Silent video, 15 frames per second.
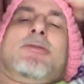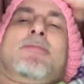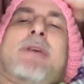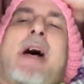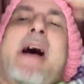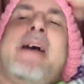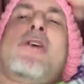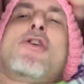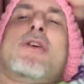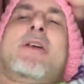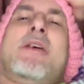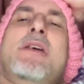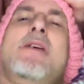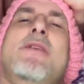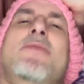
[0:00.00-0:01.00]

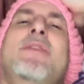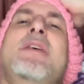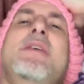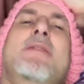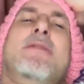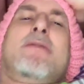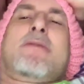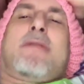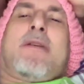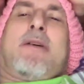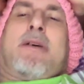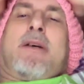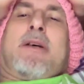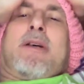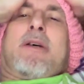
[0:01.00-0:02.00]
hierarchy of needs,
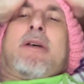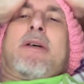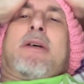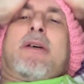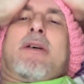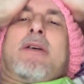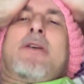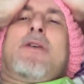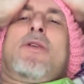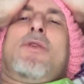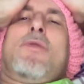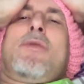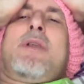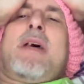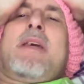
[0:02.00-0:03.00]

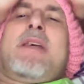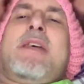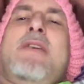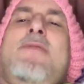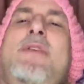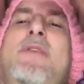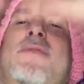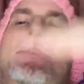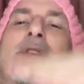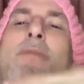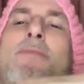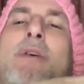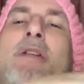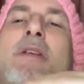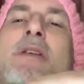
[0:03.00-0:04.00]
like even if
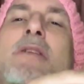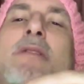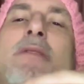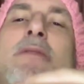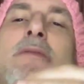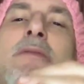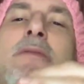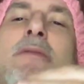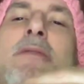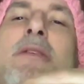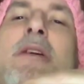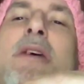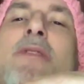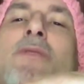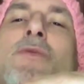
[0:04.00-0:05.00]
somebody
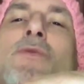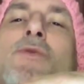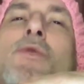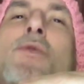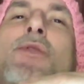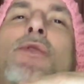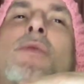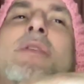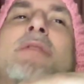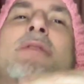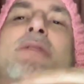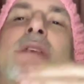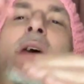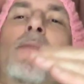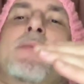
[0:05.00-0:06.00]
gets 2, 3
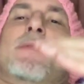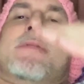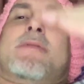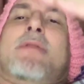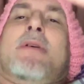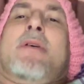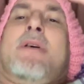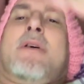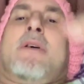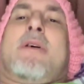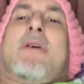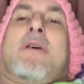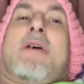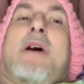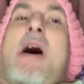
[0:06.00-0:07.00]
steps,
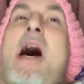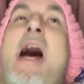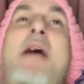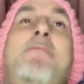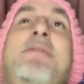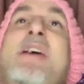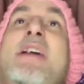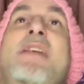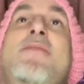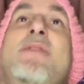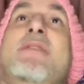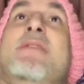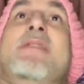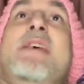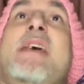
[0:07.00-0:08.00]
I'm not
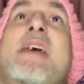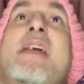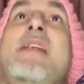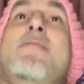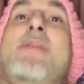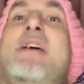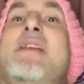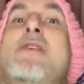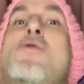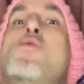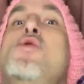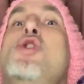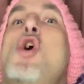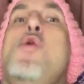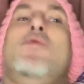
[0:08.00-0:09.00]
even seeing anybody who
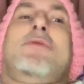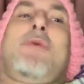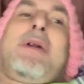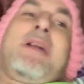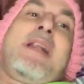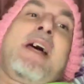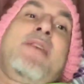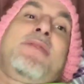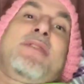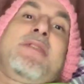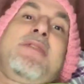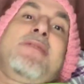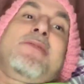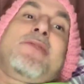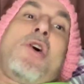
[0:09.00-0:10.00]
knows what life
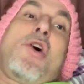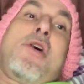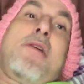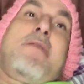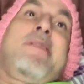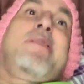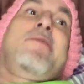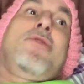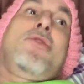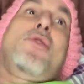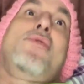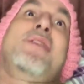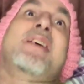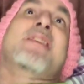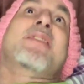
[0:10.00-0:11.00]
skills are, even though
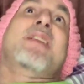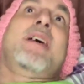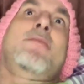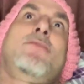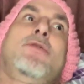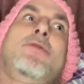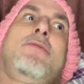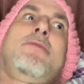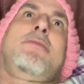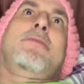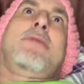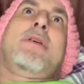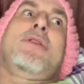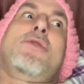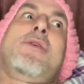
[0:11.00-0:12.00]
they claim to
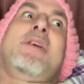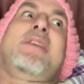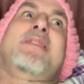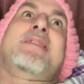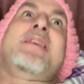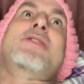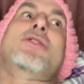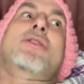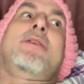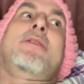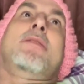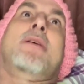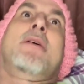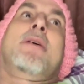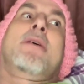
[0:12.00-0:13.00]
and know how to teach it